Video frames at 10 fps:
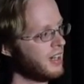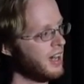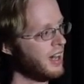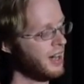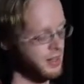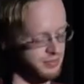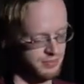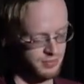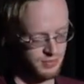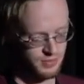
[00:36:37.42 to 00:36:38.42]

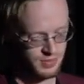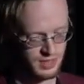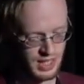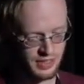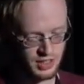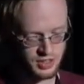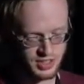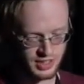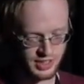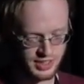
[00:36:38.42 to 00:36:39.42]
um, and then you
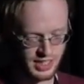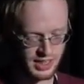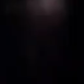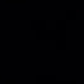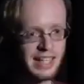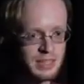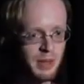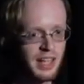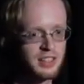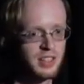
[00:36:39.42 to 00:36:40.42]
suddenly get lag
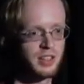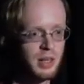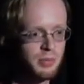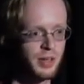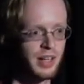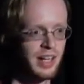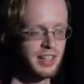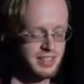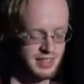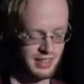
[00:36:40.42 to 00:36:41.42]
spikes on your input, and
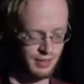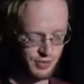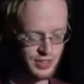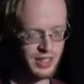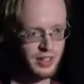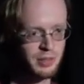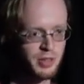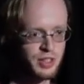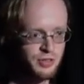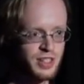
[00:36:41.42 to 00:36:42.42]
it's it feels like your
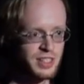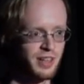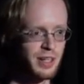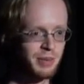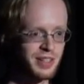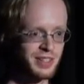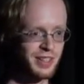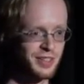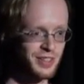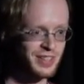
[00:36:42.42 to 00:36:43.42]
computer's freezing, right? You're pressing
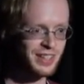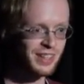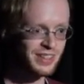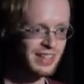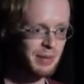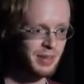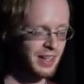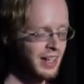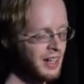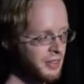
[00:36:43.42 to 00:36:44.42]
Control C and nothing's happening.
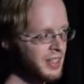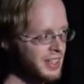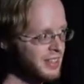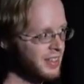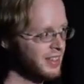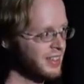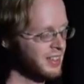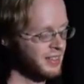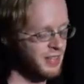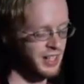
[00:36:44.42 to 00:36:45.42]
Really, the
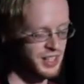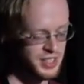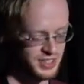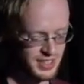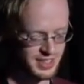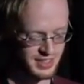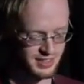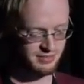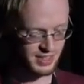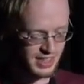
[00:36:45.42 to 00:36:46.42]
the recognitions just
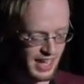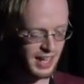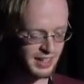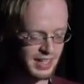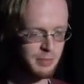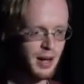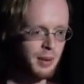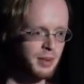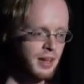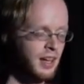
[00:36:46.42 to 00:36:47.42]
can't keep
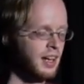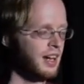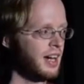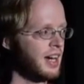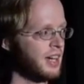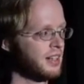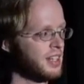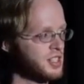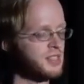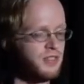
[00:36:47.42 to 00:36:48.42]
up, and
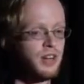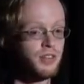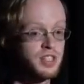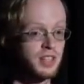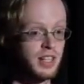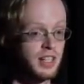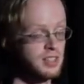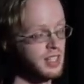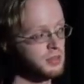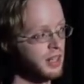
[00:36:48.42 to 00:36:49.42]
it's just very frustrating. And so
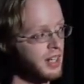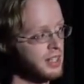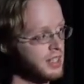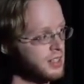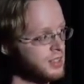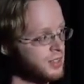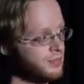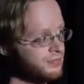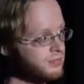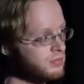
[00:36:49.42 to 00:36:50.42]
that's why I tend to
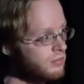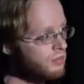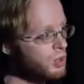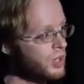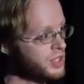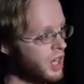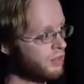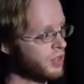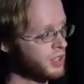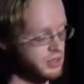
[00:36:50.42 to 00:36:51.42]
want to
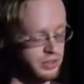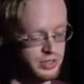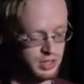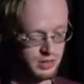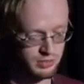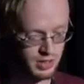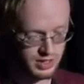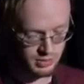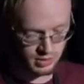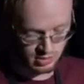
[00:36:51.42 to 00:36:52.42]
offload it to another server if possible.